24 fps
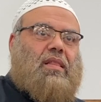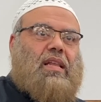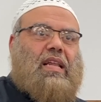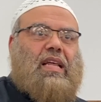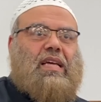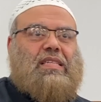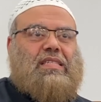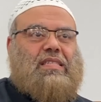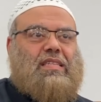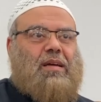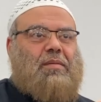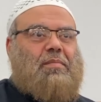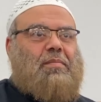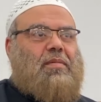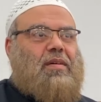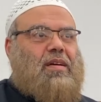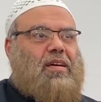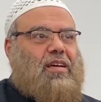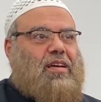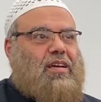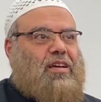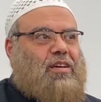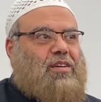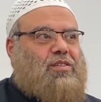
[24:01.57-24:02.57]
the next step
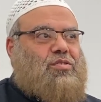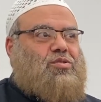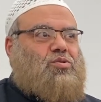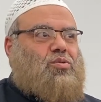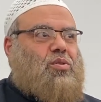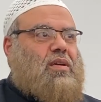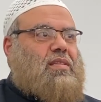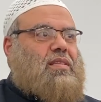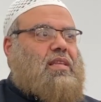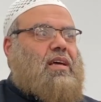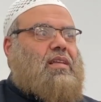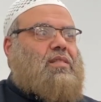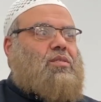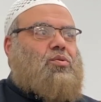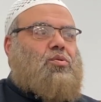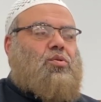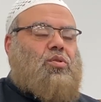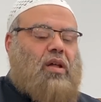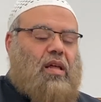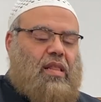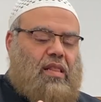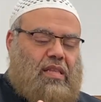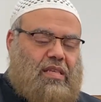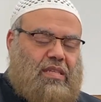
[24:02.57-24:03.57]
is to attack the
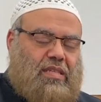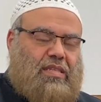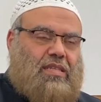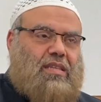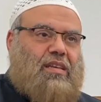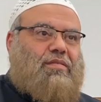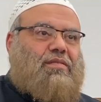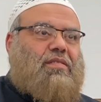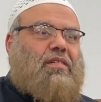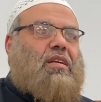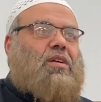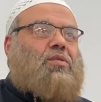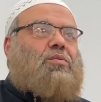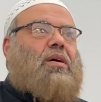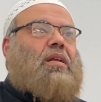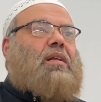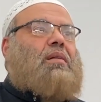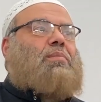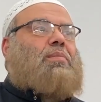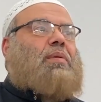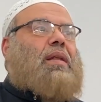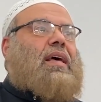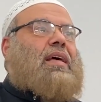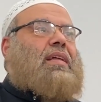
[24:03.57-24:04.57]
Quran. This is a very
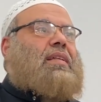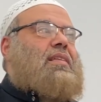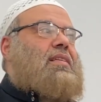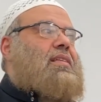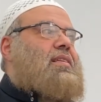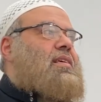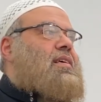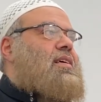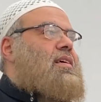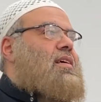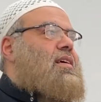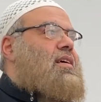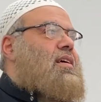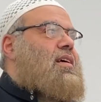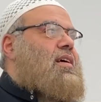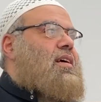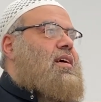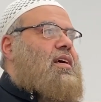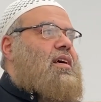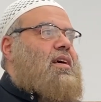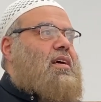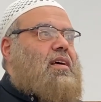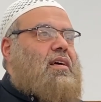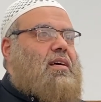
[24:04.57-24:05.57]
well-planned
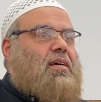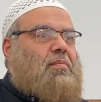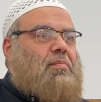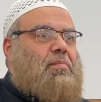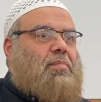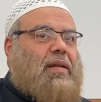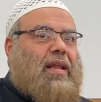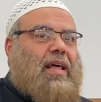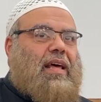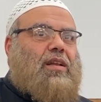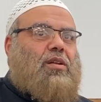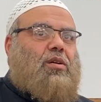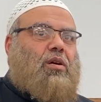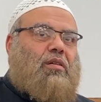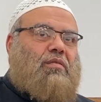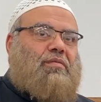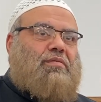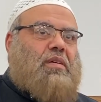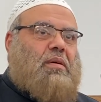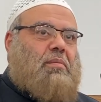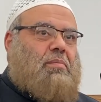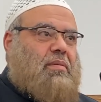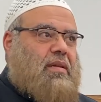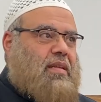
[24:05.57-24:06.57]
plan
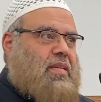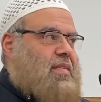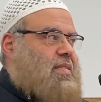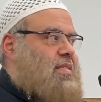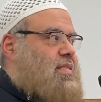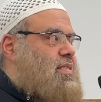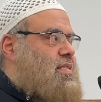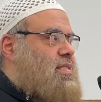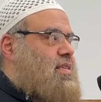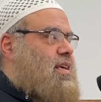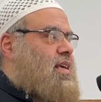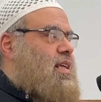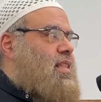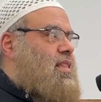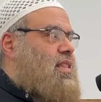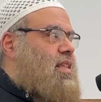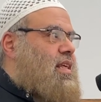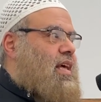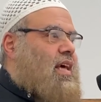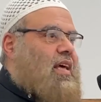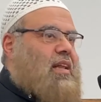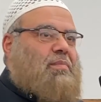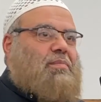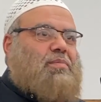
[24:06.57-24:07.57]
of Iblis and
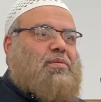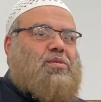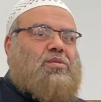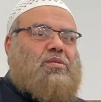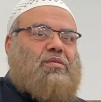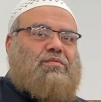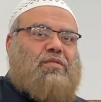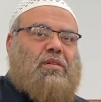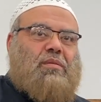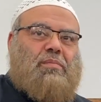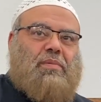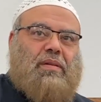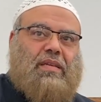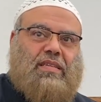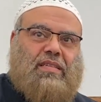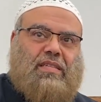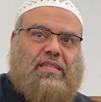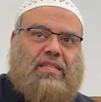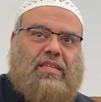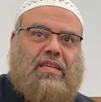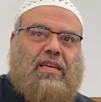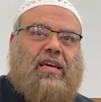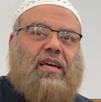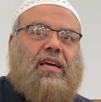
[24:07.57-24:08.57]
the helpers of
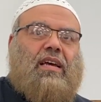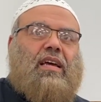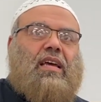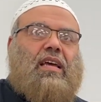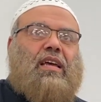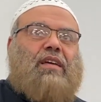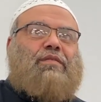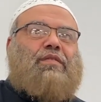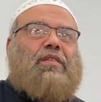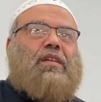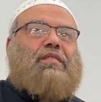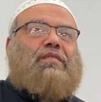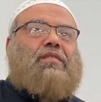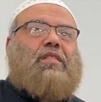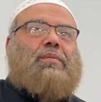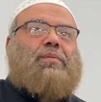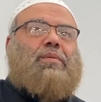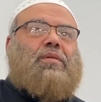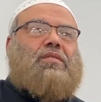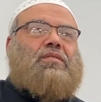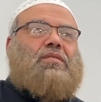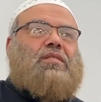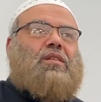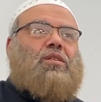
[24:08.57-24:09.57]
Iblis. Even if the
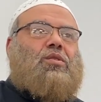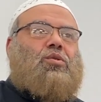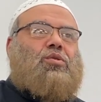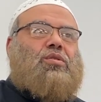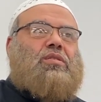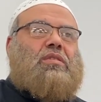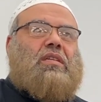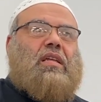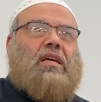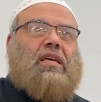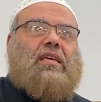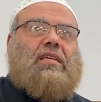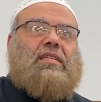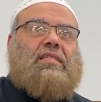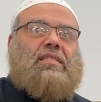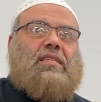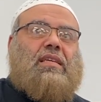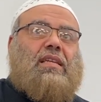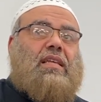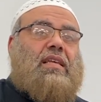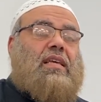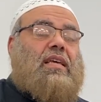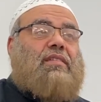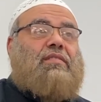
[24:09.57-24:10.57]
person looks like he's
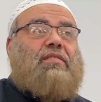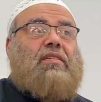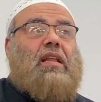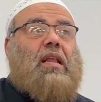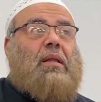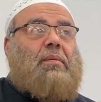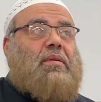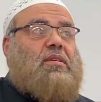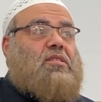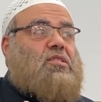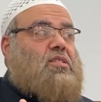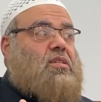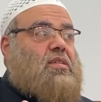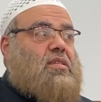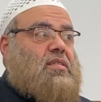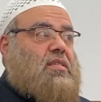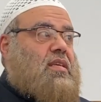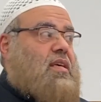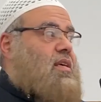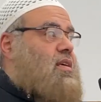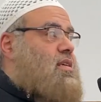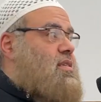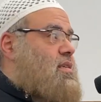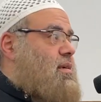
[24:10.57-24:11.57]
sitting even in the masjid
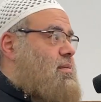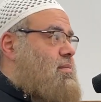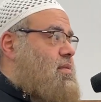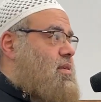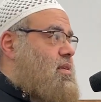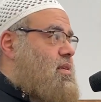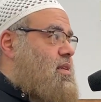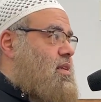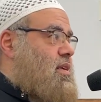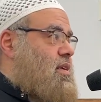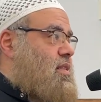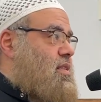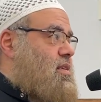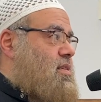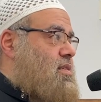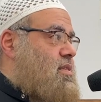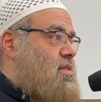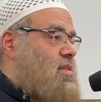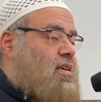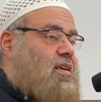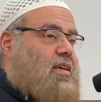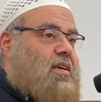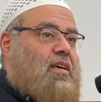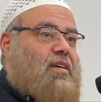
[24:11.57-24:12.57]
saying something like
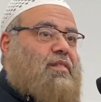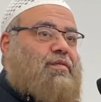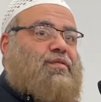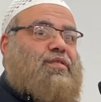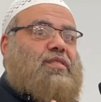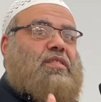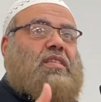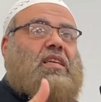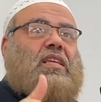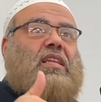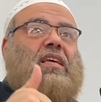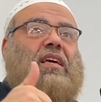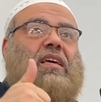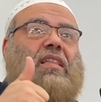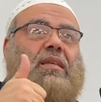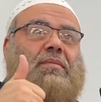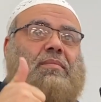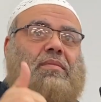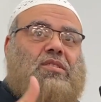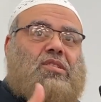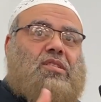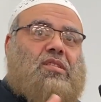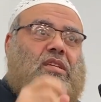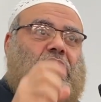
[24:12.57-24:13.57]
this. If he's sitting in
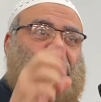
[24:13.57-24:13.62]
the masjid,